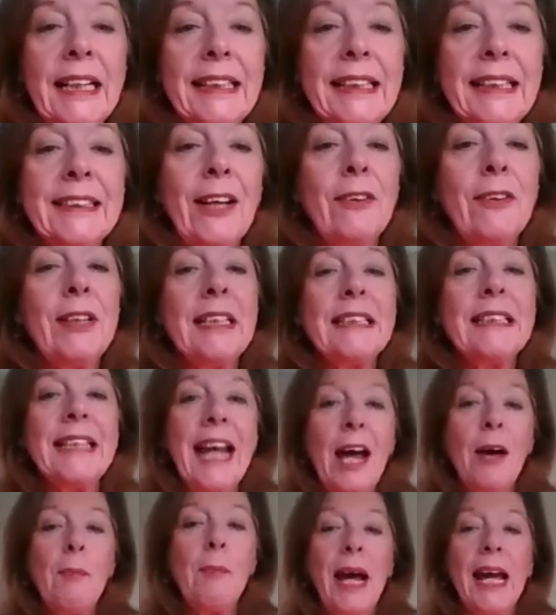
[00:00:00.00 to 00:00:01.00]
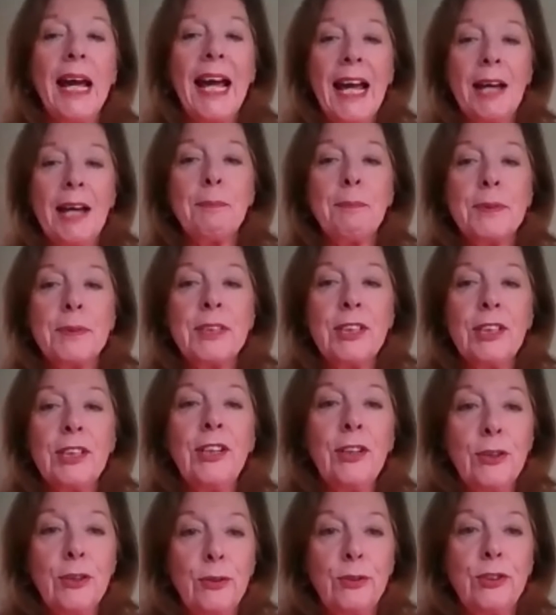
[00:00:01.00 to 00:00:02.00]
So it is now my
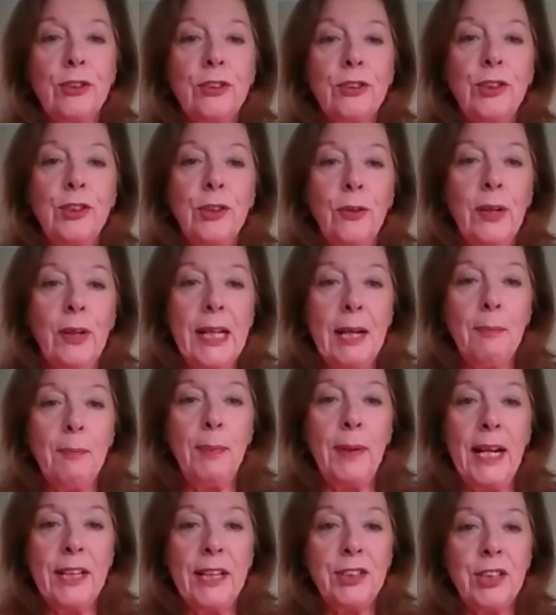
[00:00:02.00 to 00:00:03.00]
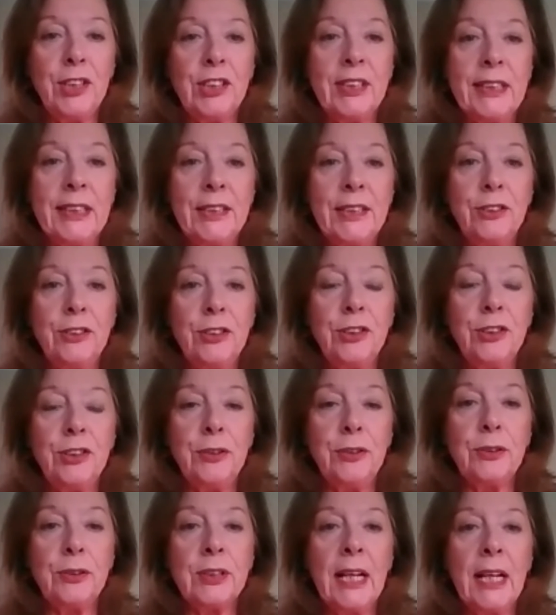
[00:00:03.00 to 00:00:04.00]
absolute joy and pleasure to
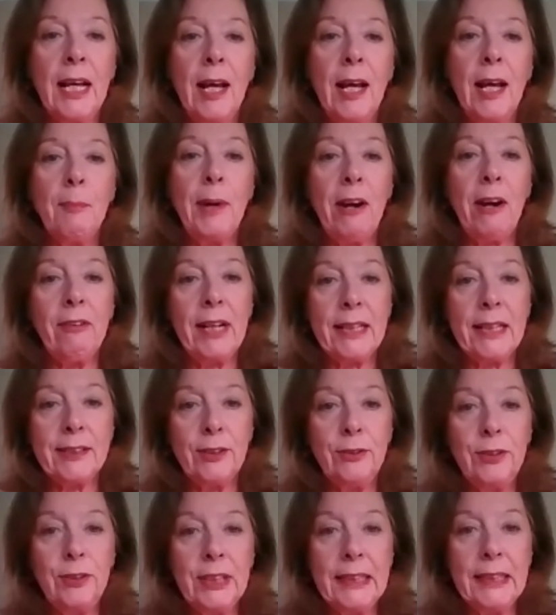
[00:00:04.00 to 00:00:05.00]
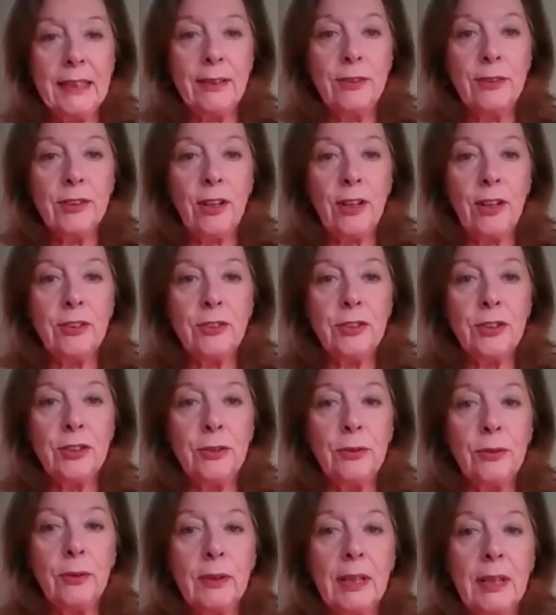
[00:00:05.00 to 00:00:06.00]
introduce Baroness Uddin, who's going
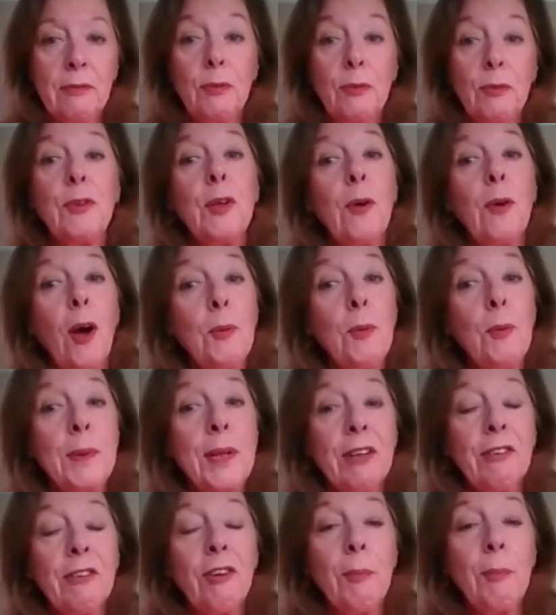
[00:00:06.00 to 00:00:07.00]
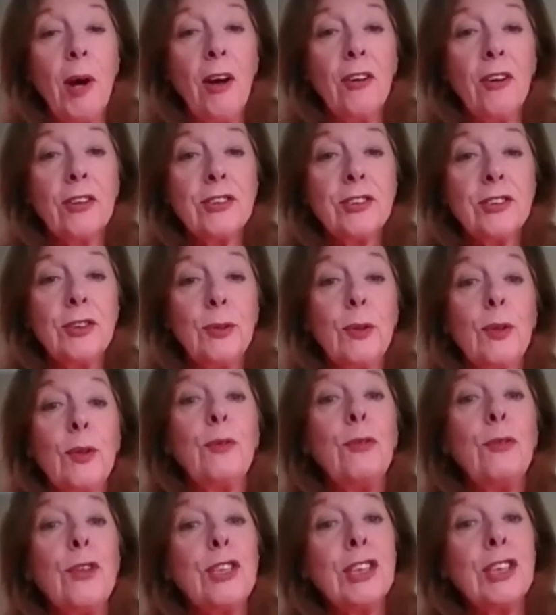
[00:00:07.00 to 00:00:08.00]
to give a few opening remarks to
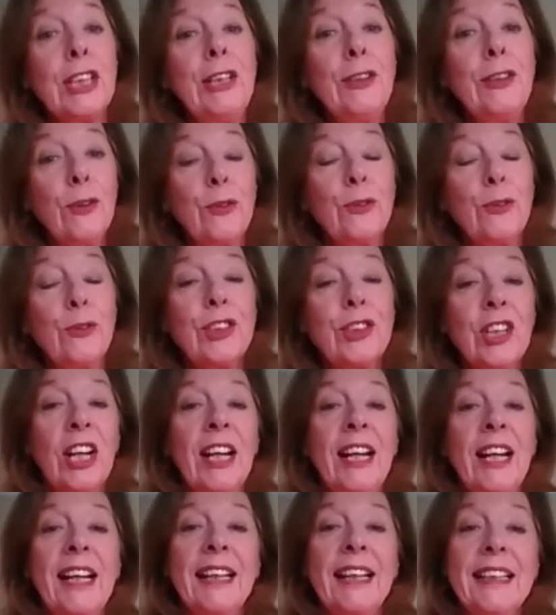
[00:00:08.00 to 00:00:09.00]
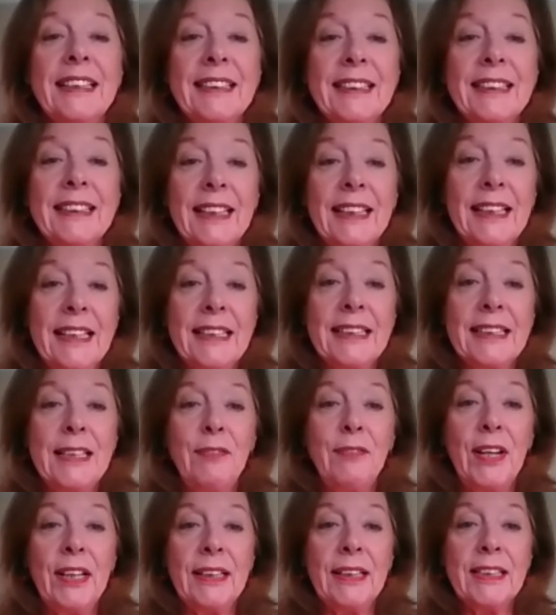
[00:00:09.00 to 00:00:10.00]
officially launch this, this
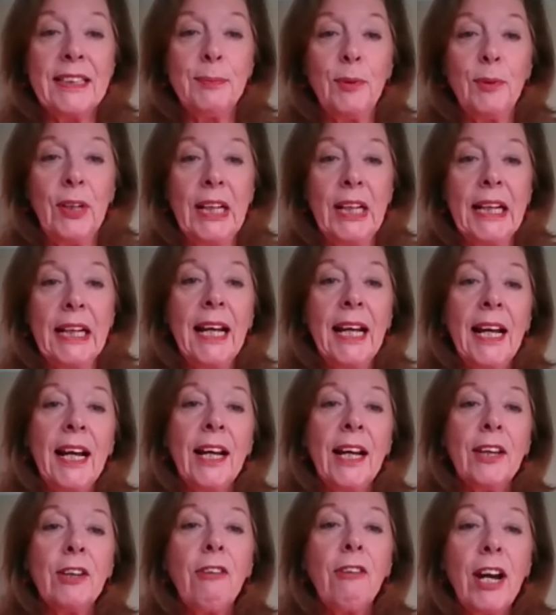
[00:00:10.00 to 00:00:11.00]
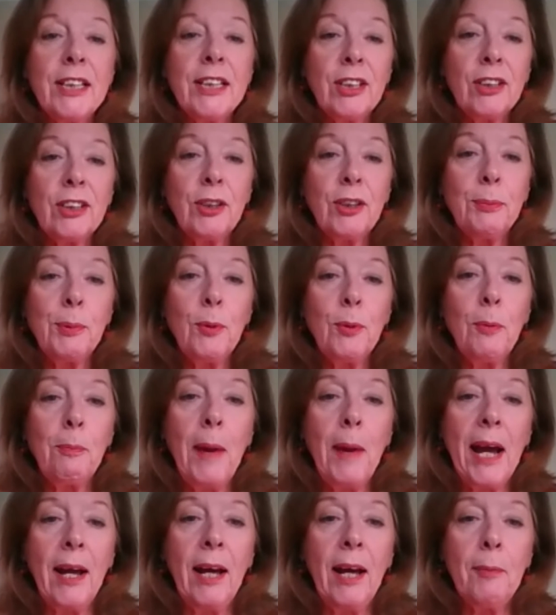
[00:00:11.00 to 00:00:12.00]
event this morning. The Right Honourable
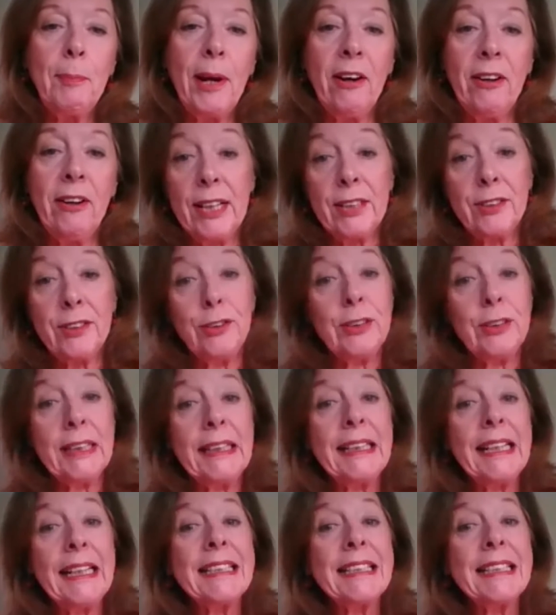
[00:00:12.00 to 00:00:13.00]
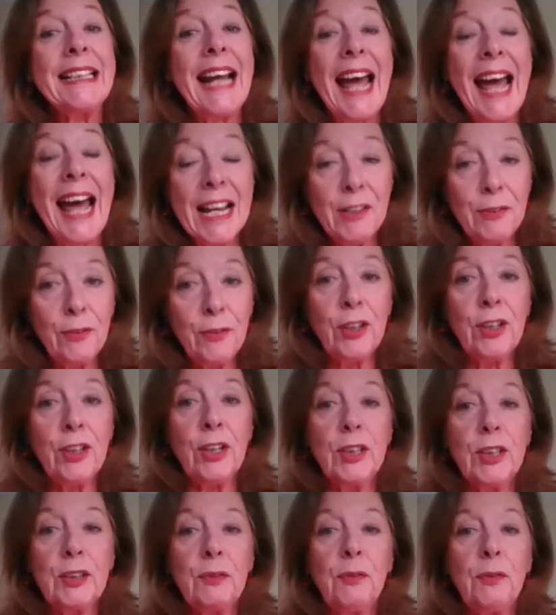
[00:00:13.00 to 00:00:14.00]
ba- uh, Baroness Uddin is an
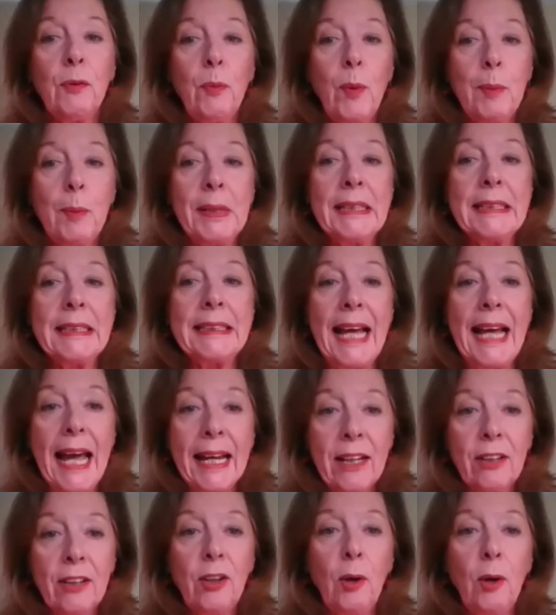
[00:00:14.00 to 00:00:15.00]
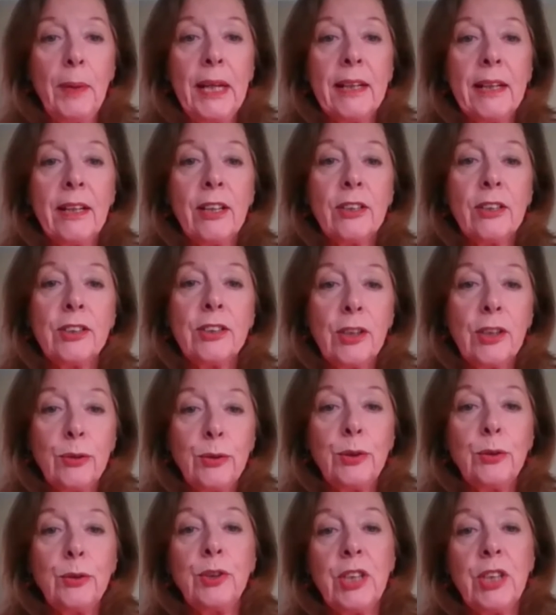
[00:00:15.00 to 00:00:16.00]
advocate for women's economic,
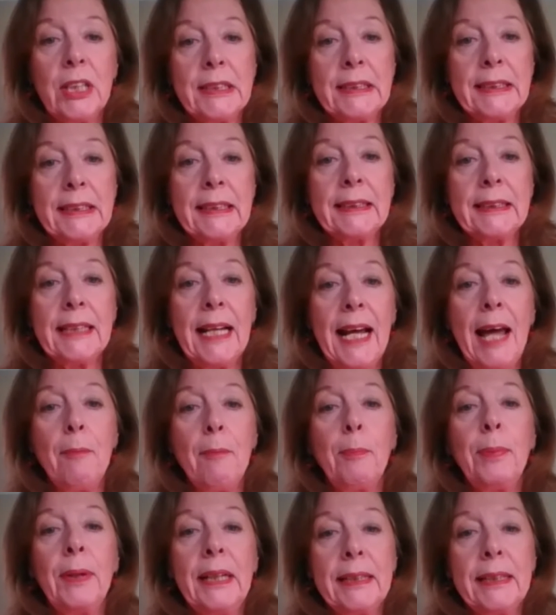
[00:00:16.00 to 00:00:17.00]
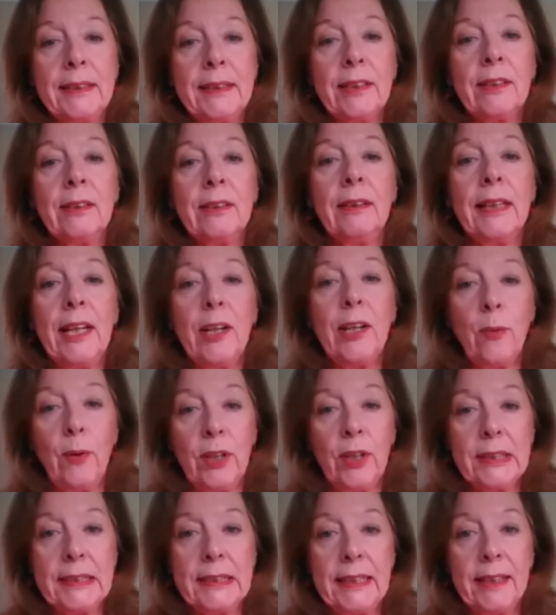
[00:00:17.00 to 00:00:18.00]
social justice, and political
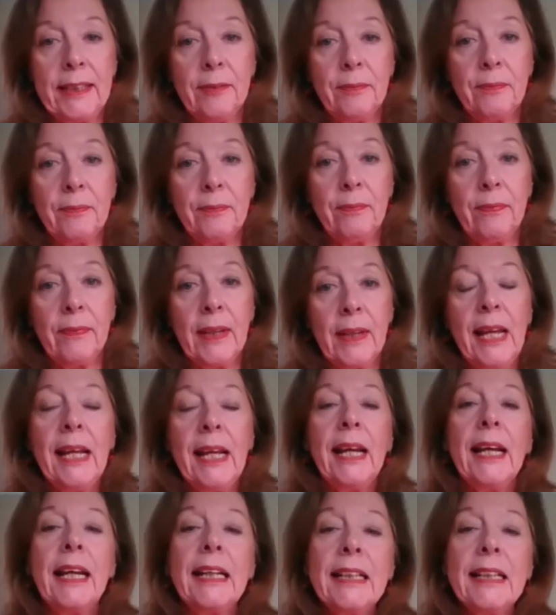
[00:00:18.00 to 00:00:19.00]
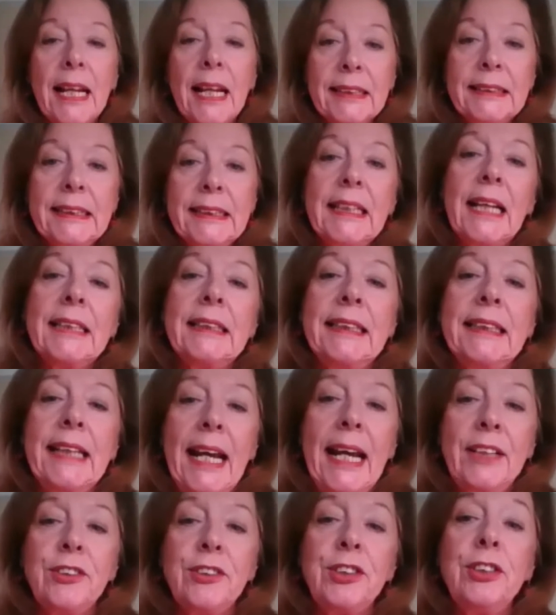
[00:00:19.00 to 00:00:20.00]
equality. In
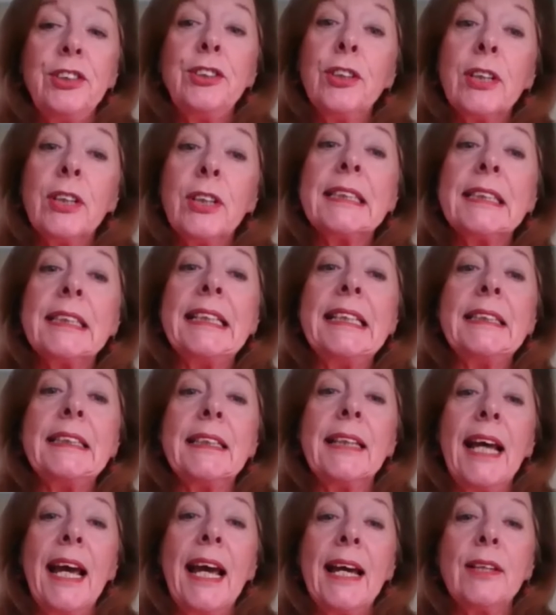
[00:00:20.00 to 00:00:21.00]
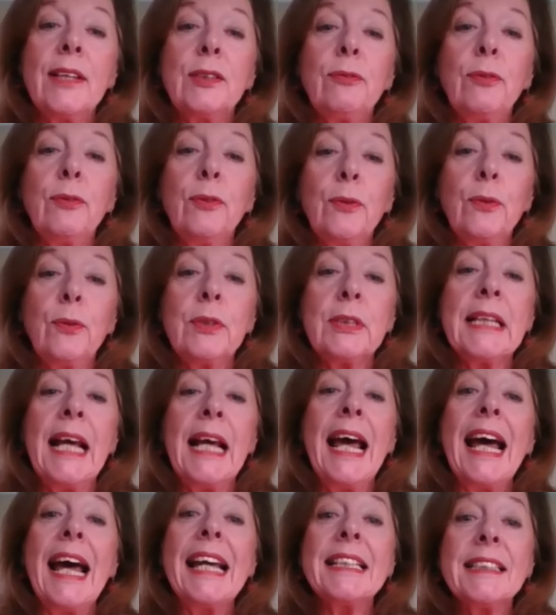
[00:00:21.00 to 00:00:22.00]
1998, she took her seat in the House of Lords
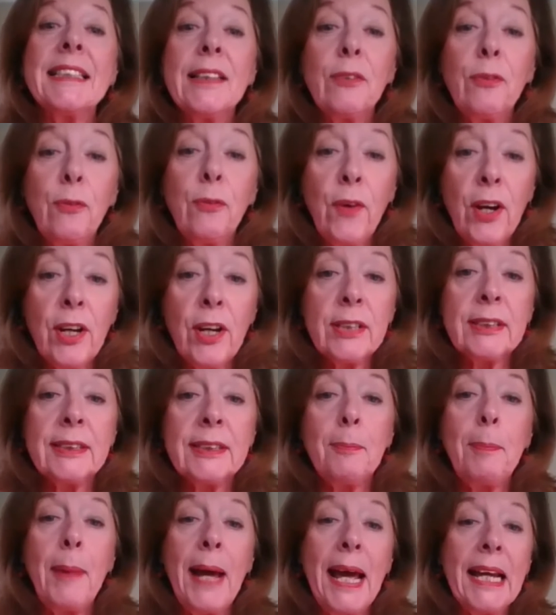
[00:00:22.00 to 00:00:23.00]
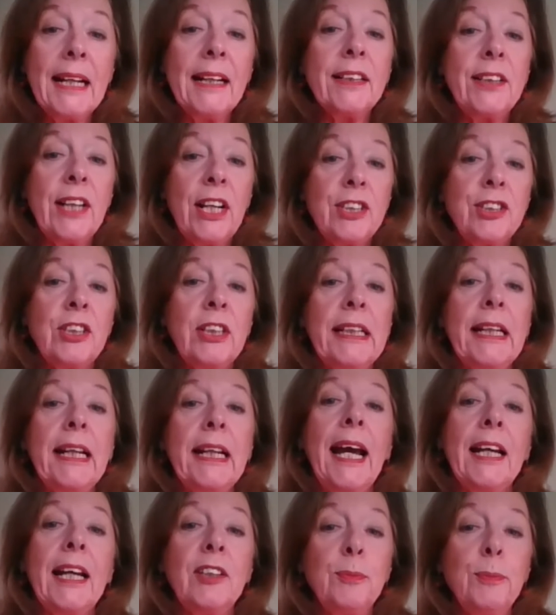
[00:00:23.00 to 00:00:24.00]
as the first Bangladeshi
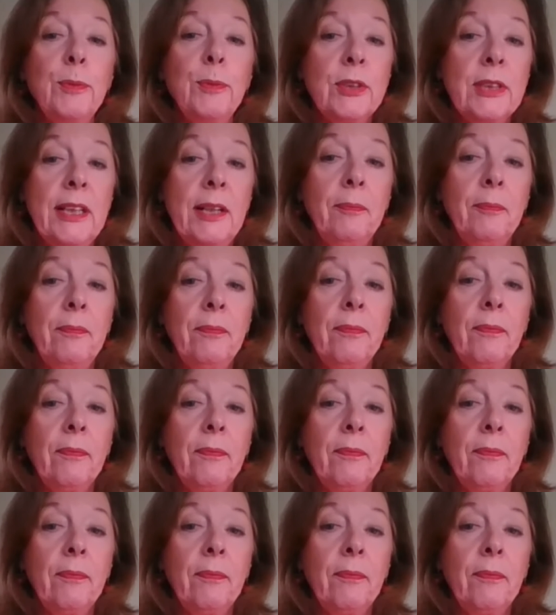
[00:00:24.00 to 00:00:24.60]
and Muslim